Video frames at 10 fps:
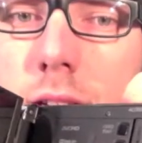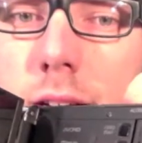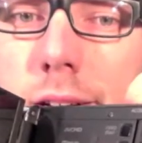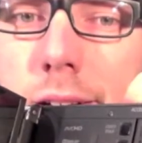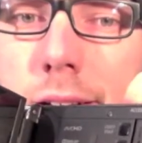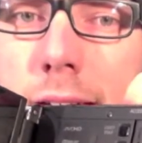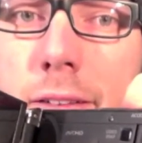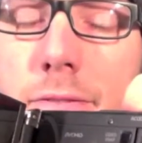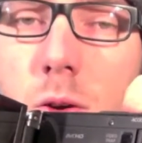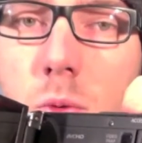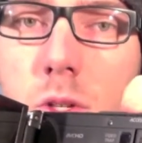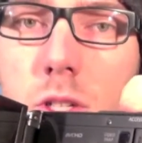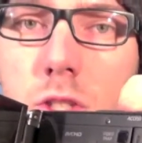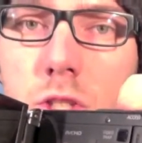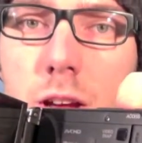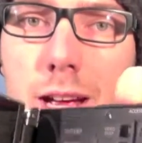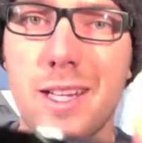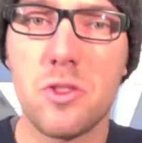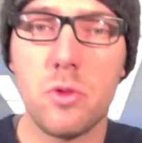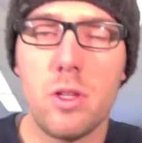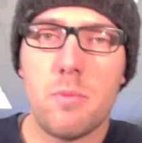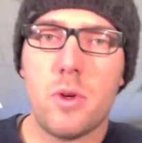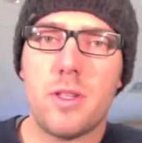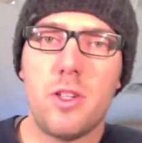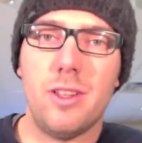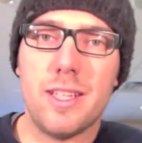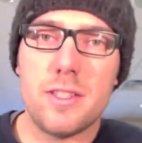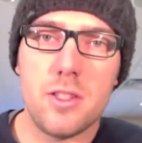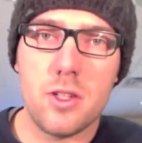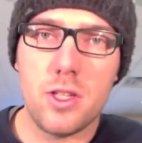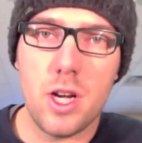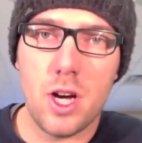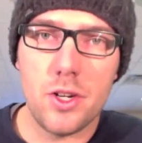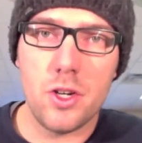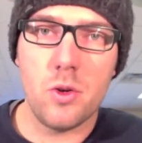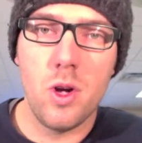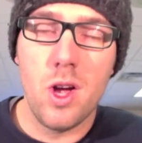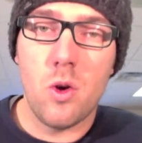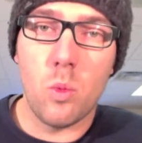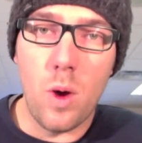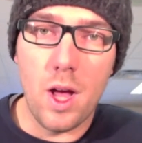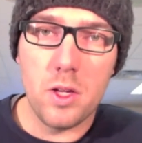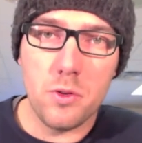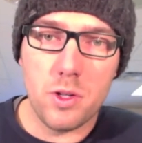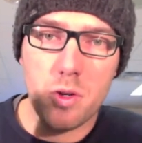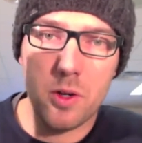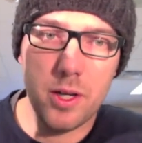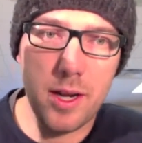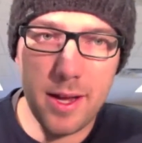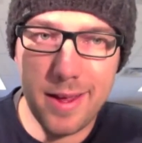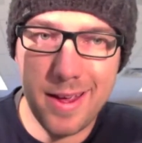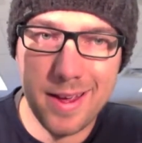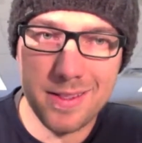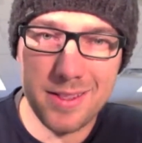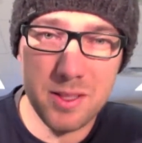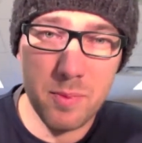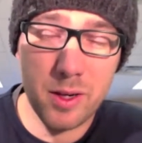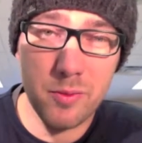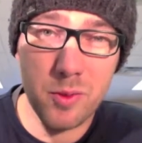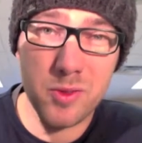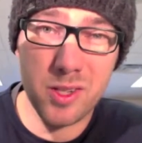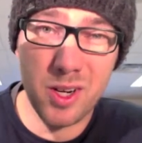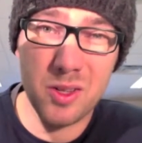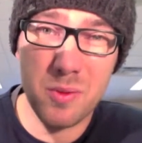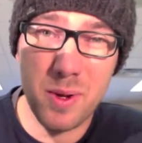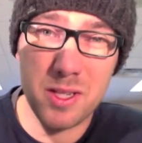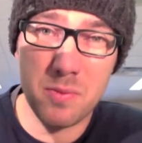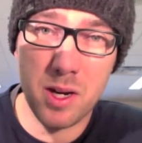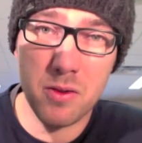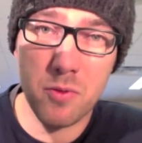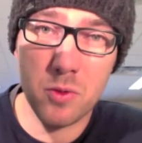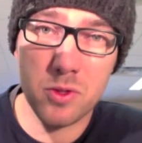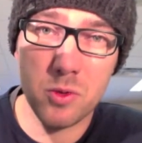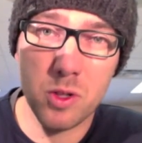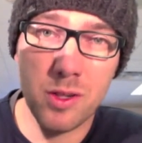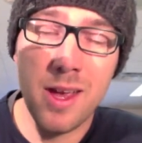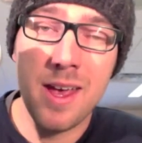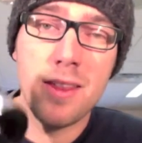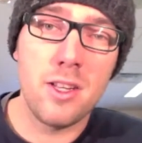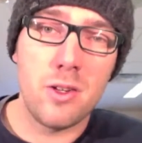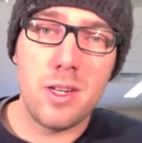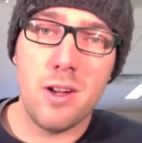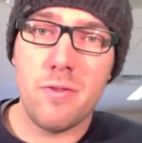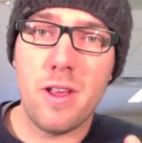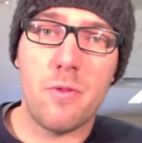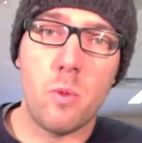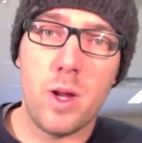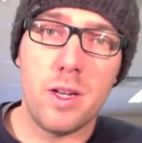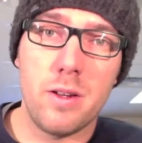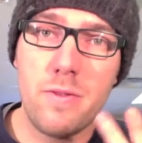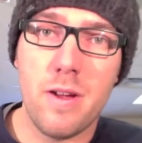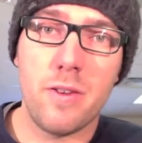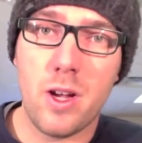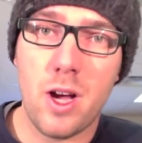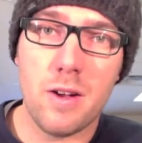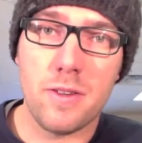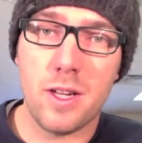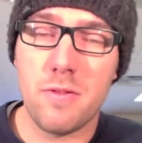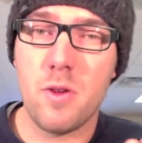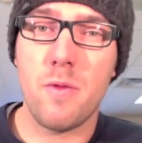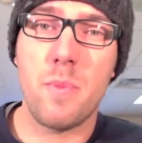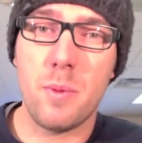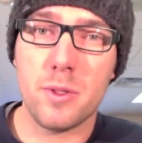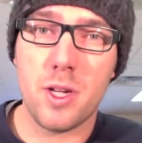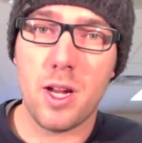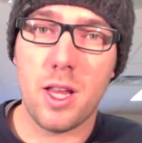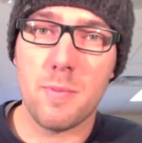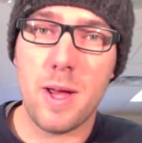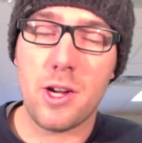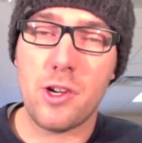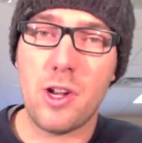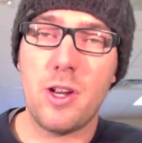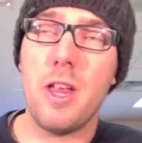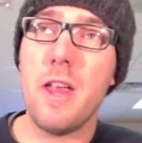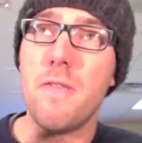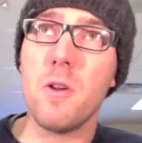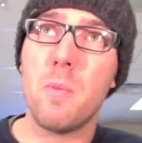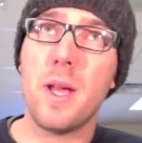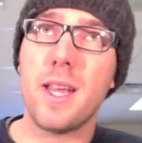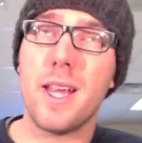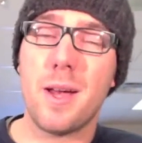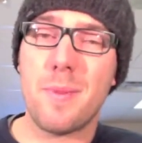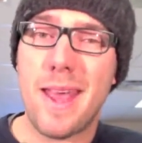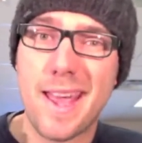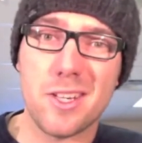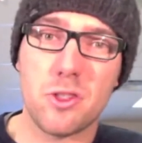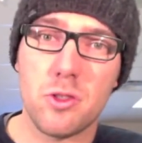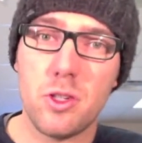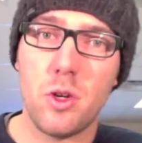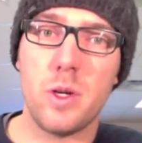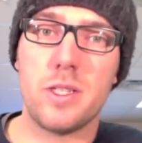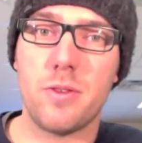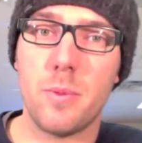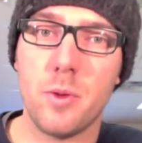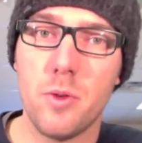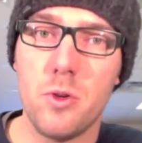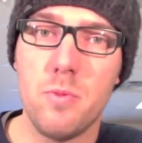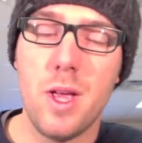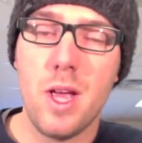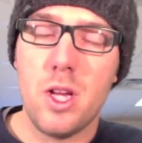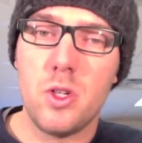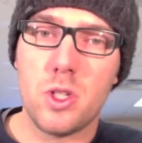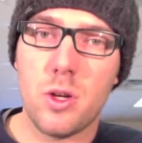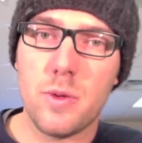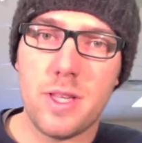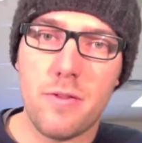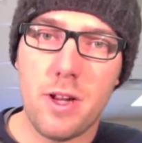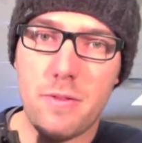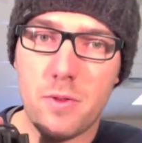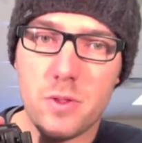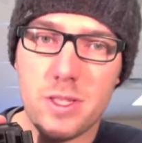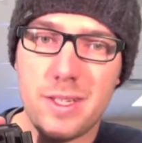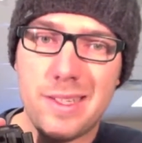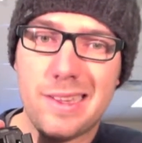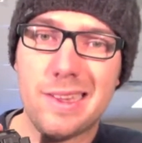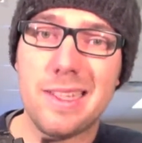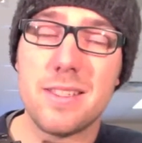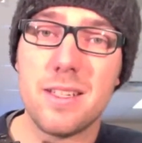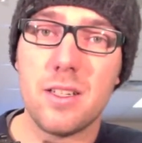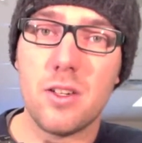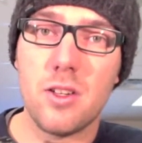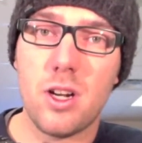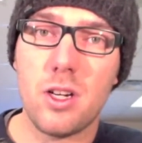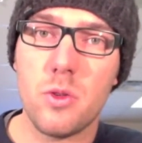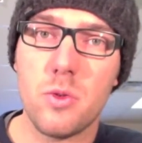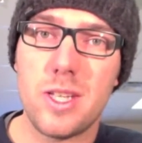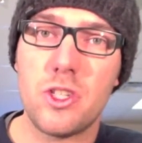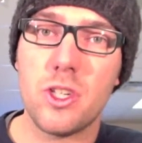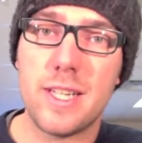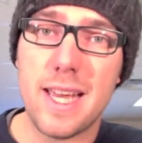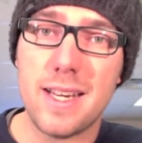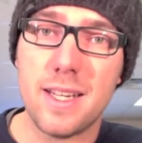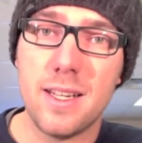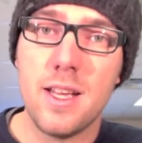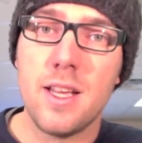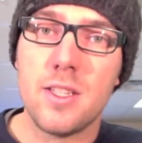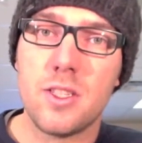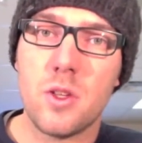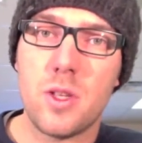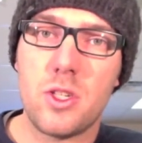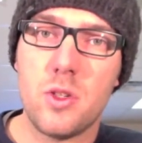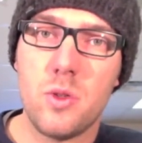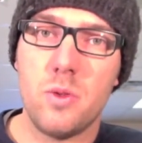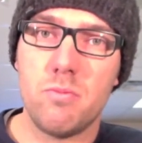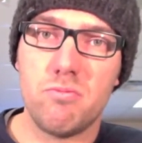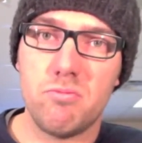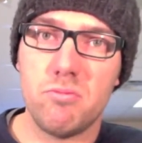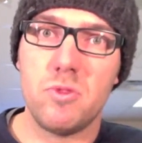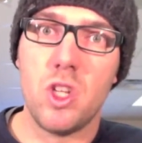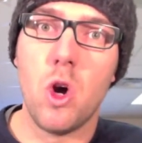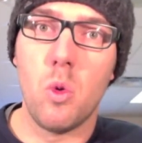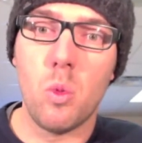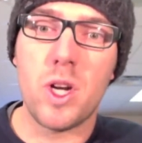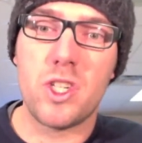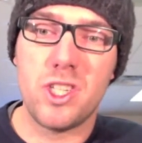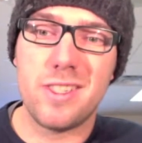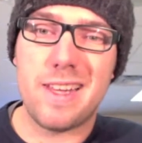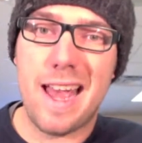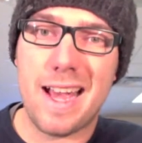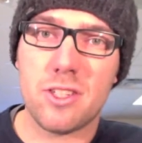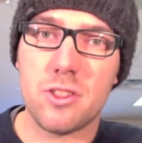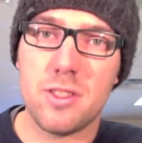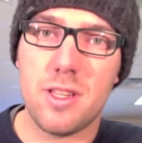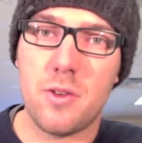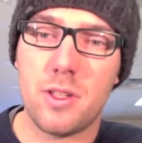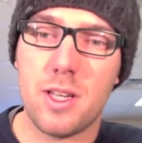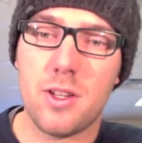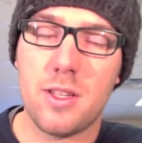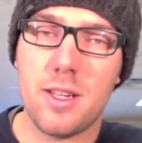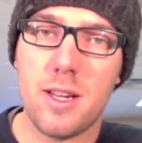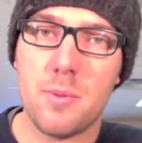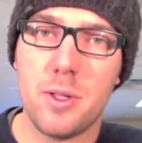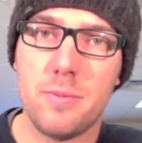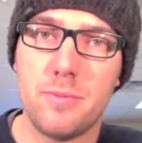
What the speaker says: a headphone jack. It's really important that you listen to the audio while you're recording, as these microphones aren't the best microphones in the world. Then you can hear if you have wind, if you have coughing, if you have people talking in the background. If you're picking up extra noise from the room, you should always have your headphones in, listening to the audio that you're getting, so that you know what is actually sounding like on the camera.